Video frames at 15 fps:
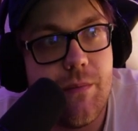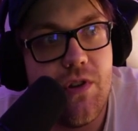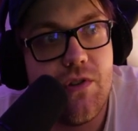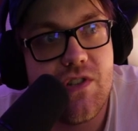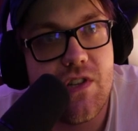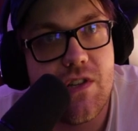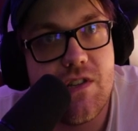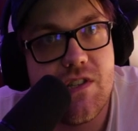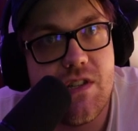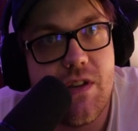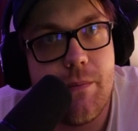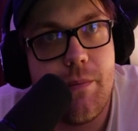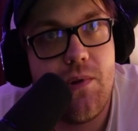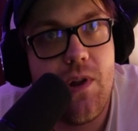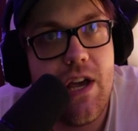It looks like this is
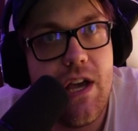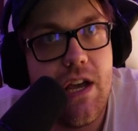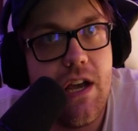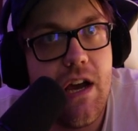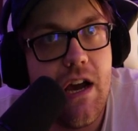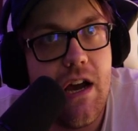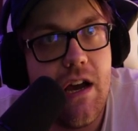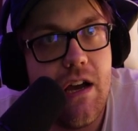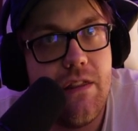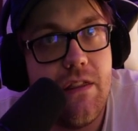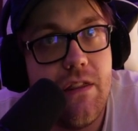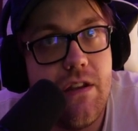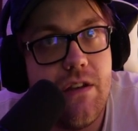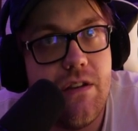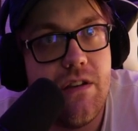a play
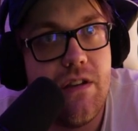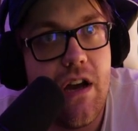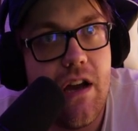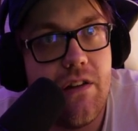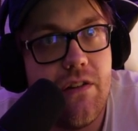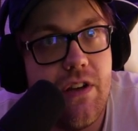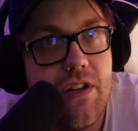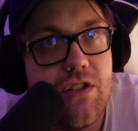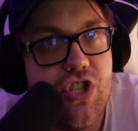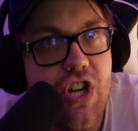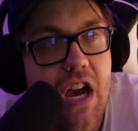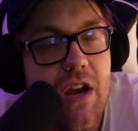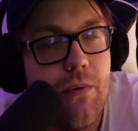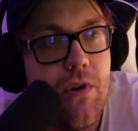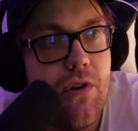on like
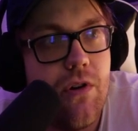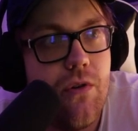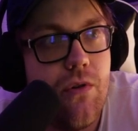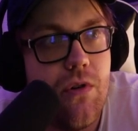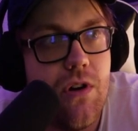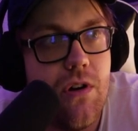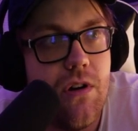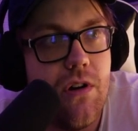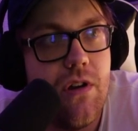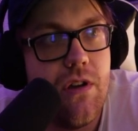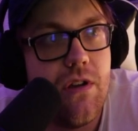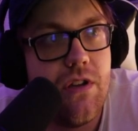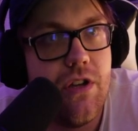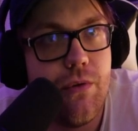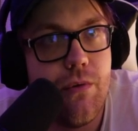gyro or
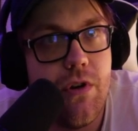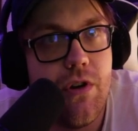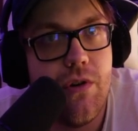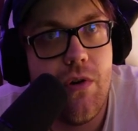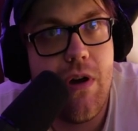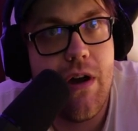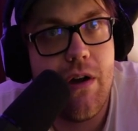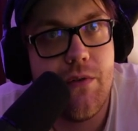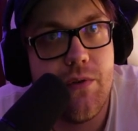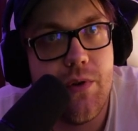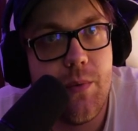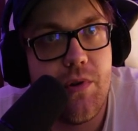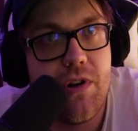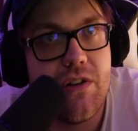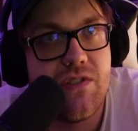euro, however
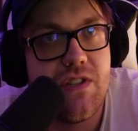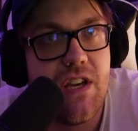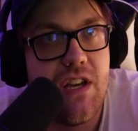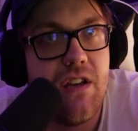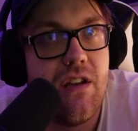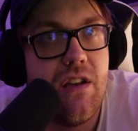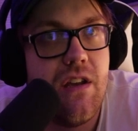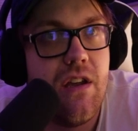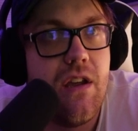you pronounce that.